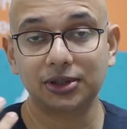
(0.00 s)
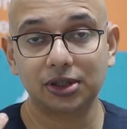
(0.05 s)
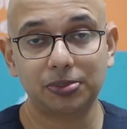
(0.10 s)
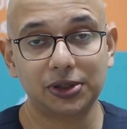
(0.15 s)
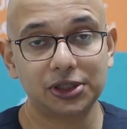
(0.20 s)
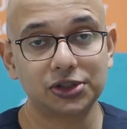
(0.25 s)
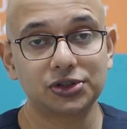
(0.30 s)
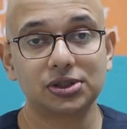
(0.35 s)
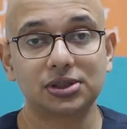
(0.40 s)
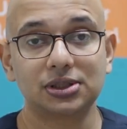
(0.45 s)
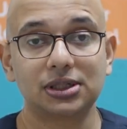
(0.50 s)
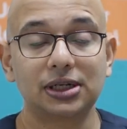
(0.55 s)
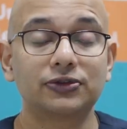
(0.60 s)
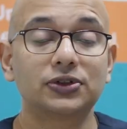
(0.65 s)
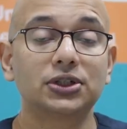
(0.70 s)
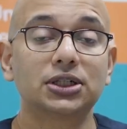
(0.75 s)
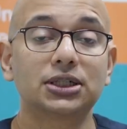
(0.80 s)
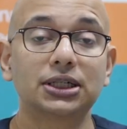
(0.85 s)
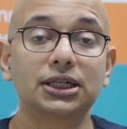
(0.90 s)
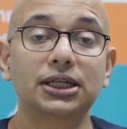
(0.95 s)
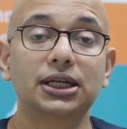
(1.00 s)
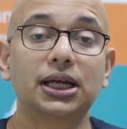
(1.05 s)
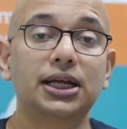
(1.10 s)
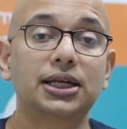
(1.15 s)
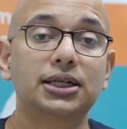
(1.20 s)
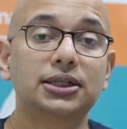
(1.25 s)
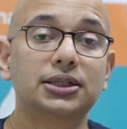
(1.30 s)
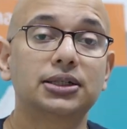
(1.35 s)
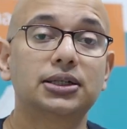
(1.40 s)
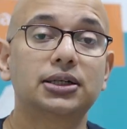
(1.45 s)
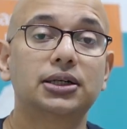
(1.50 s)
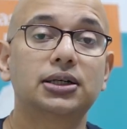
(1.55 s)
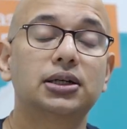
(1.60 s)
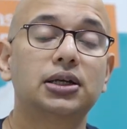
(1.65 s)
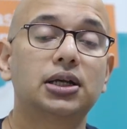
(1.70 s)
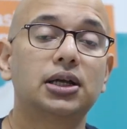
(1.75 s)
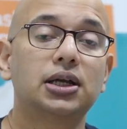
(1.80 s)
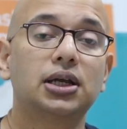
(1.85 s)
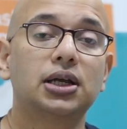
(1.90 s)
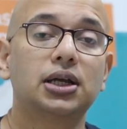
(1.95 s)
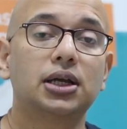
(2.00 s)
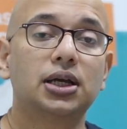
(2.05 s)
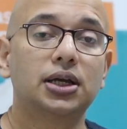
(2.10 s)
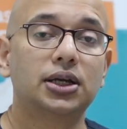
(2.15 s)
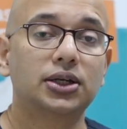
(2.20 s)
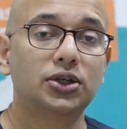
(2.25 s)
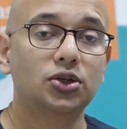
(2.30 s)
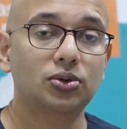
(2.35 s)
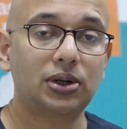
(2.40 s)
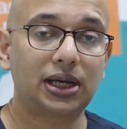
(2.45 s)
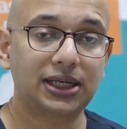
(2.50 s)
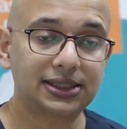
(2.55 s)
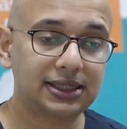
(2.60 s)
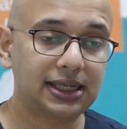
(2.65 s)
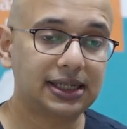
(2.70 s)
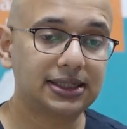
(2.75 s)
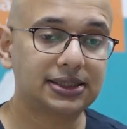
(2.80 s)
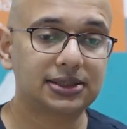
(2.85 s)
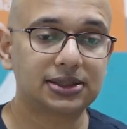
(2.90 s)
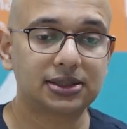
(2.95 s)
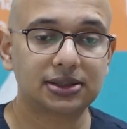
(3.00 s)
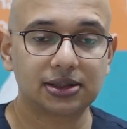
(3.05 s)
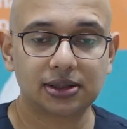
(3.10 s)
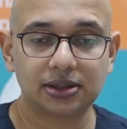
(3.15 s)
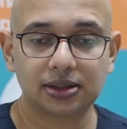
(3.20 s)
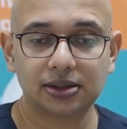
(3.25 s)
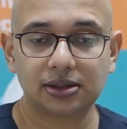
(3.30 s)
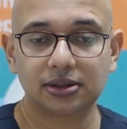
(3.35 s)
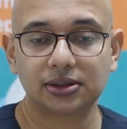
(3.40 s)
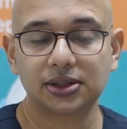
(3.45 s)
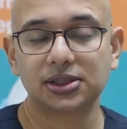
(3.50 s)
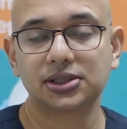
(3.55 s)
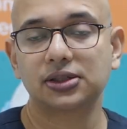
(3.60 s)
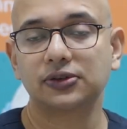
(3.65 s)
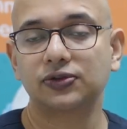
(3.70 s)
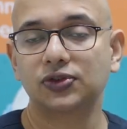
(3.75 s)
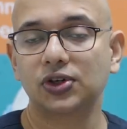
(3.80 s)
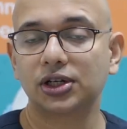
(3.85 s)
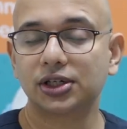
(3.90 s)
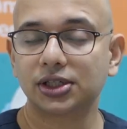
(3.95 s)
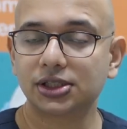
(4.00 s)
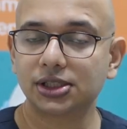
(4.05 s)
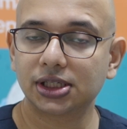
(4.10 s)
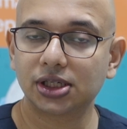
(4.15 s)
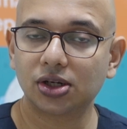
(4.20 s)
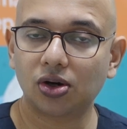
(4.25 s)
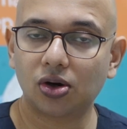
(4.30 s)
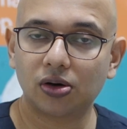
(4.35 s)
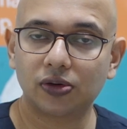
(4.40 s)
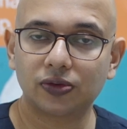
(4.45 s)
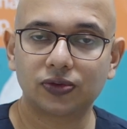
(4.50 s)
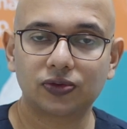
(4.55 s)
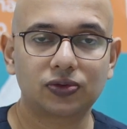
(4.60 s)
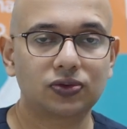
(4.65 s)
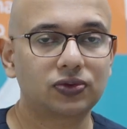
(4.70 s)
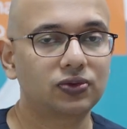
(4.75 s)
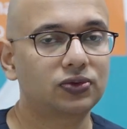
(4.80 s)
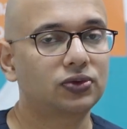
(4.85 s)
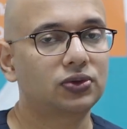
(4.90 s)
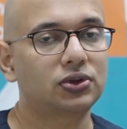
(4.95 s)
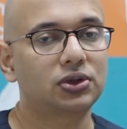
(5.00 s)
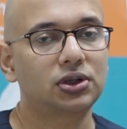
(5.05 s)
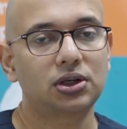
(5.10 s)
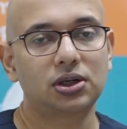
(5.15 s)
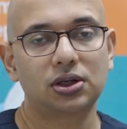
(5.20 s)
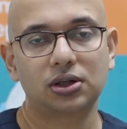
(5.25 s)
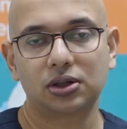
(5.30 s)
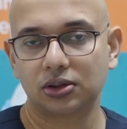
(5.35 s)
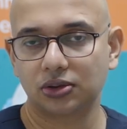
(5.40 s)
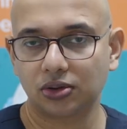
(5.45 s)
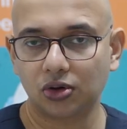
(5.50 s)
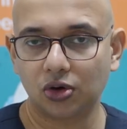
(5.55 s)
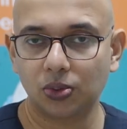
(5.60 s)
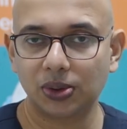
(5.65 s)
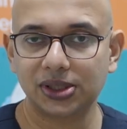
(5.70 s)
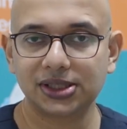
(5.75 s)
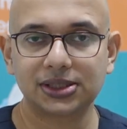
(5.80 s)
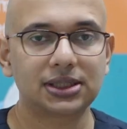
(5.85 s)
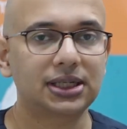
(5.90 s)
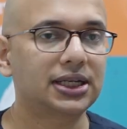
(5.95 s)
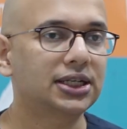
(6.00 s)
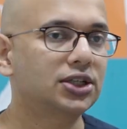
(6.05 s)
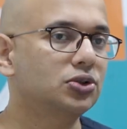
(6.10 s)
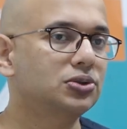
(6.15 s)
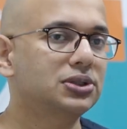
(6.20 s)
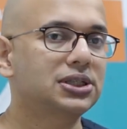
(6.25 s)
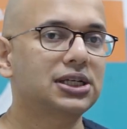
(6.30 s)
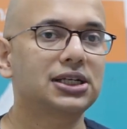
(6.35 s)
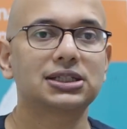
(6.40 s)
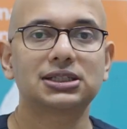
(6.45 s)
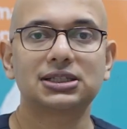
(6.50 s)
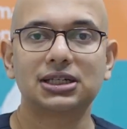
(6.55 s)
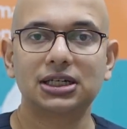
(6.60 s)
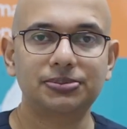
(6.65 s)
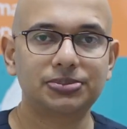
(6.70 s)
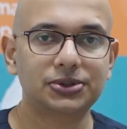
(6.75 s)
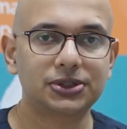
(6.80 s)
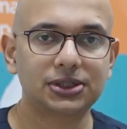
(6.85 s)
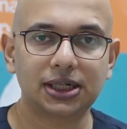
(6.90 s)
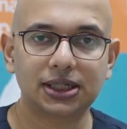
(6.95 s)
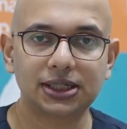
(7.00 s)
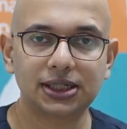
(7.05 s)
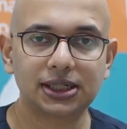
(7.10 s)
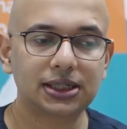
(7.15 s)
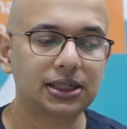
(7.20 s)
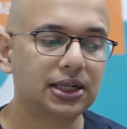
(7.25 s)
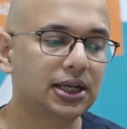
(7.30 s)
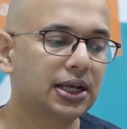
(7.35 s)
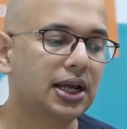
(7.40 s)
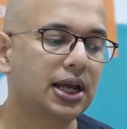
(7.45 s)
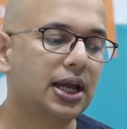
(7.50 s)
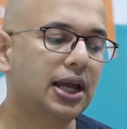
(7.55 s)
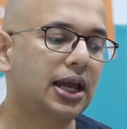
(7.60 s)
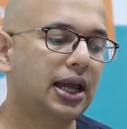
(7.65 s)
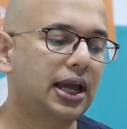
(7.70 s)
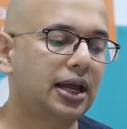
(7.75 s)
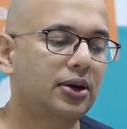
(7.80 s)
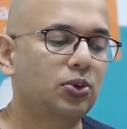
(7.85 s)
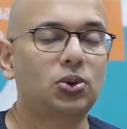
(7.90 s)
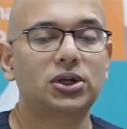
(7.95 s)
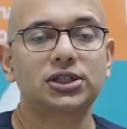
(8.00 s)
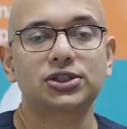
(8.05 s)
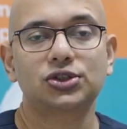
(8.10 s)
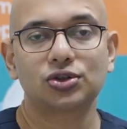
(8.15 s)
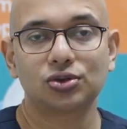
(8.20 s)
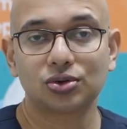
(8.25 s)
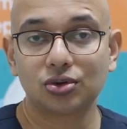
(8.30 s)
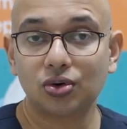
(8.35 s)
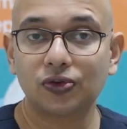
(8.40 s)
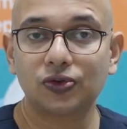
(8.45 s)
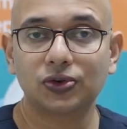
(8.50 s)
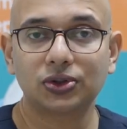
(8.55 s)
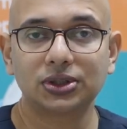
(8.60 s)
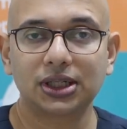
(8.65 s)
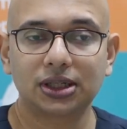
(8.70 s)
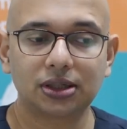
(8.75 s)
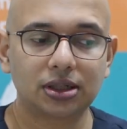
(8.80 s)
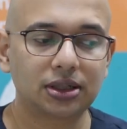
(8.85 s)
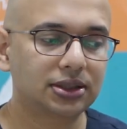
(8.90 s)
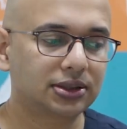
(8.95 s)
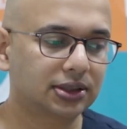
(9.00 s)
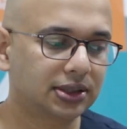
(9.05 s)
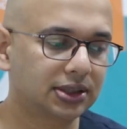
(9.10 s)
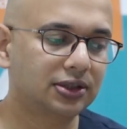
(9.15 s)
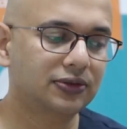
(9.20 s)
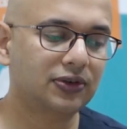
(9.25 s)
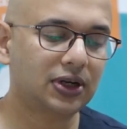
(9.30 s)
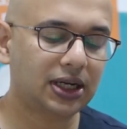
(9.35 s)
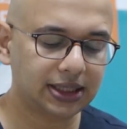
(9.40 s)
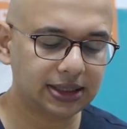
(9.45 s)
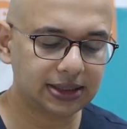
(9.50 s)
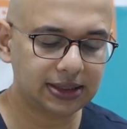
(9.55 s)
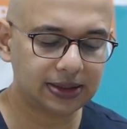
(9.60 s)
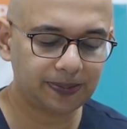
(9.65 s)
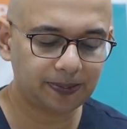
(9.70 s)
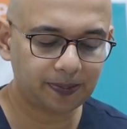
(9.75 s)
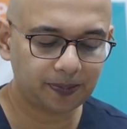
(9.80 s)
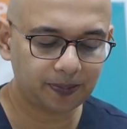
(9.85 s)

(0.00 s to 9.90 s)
the patient definitely, and you assess the severity of OSA using a sleep study, and once you go for the device,